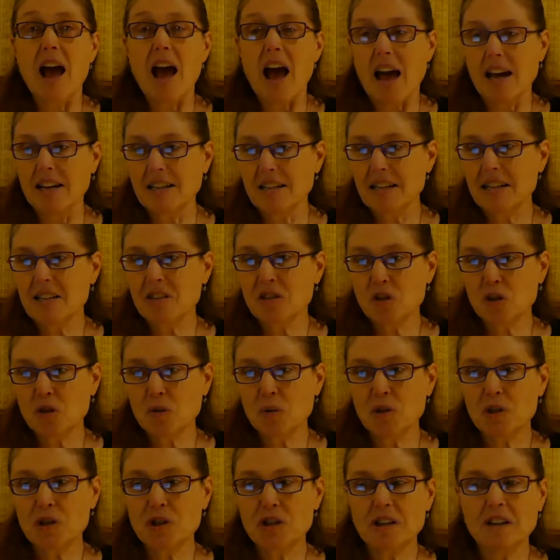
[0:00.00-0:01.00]
and needs to
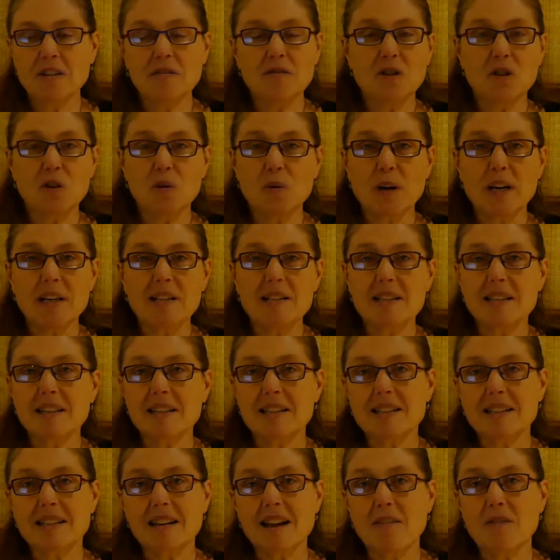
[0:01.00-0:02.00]
achieve the grade
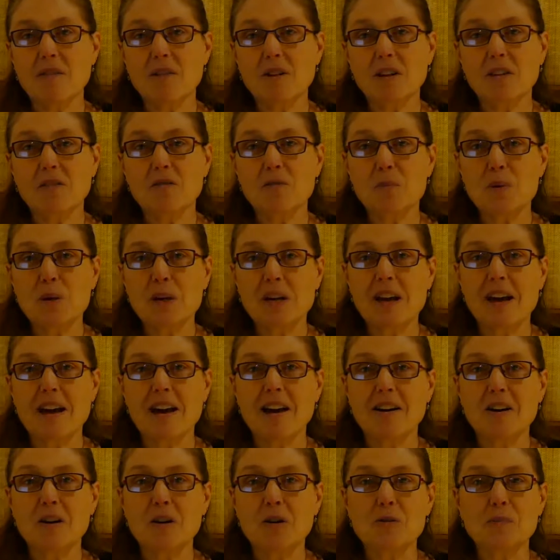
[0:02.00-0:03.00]
6 level of
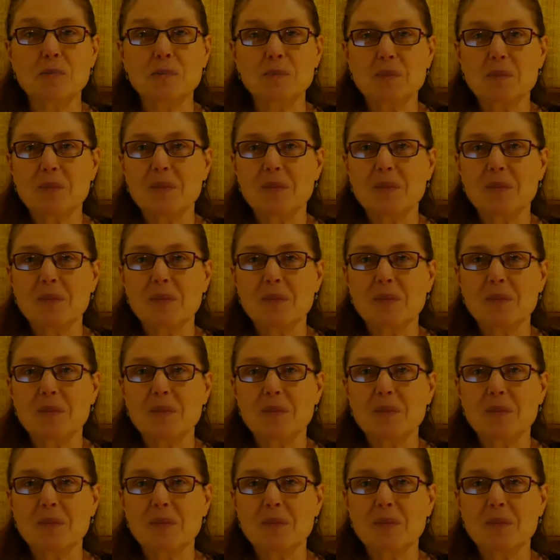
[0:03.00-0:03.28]
piano